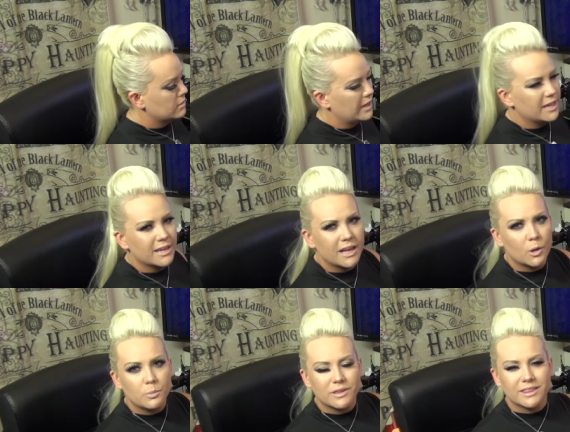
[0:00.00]
I can't
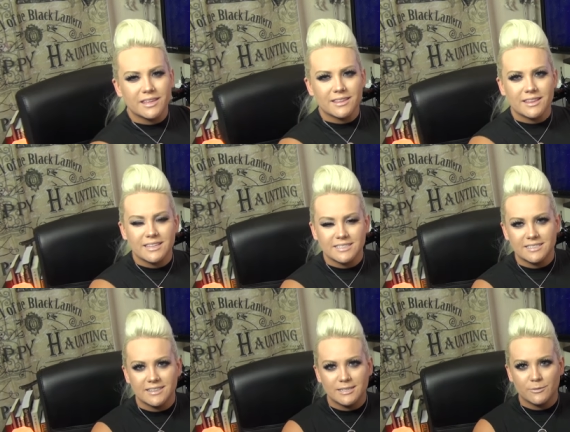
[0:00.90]
help but think that this
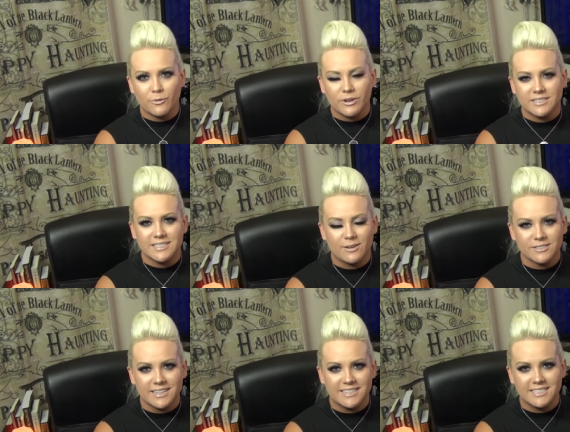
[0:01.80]
this voice
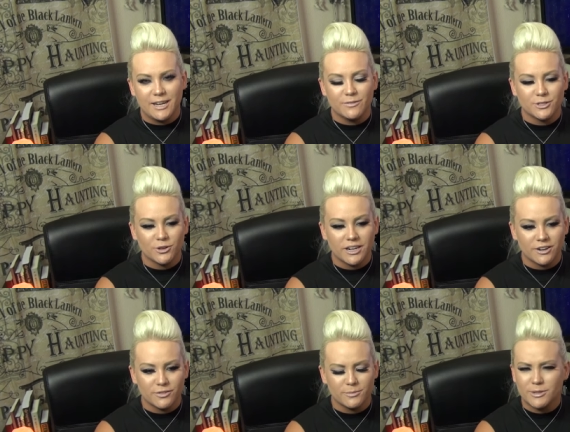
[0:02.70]
sounds like Dave
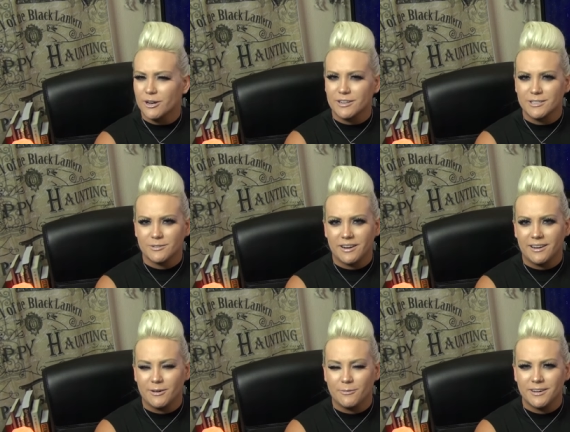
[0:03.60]
Schrader from Darkness
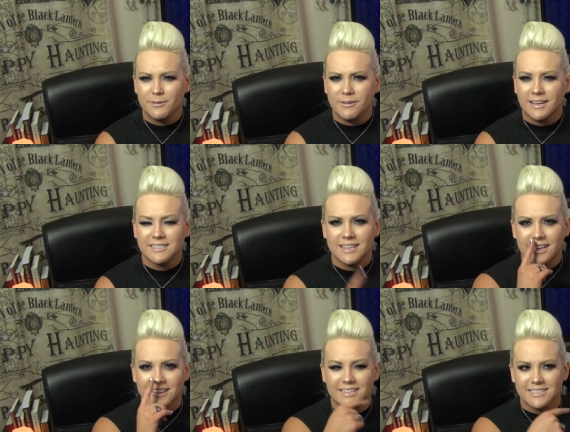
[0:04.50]
Radio. What do you guys
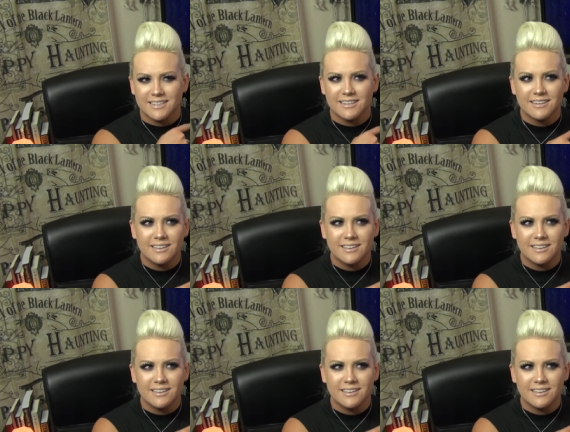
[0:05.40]
think? Listen.